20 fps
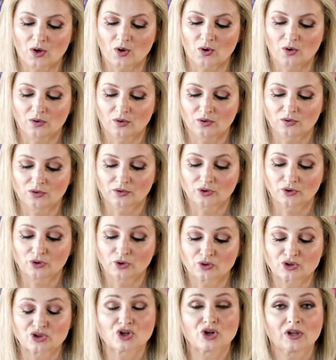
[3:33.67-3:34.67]
called
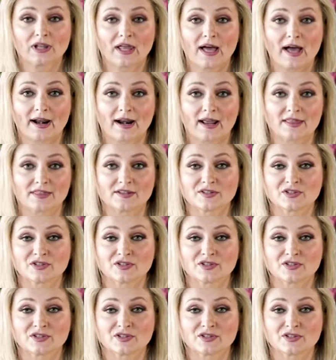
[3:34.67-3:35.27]
Nocciolata.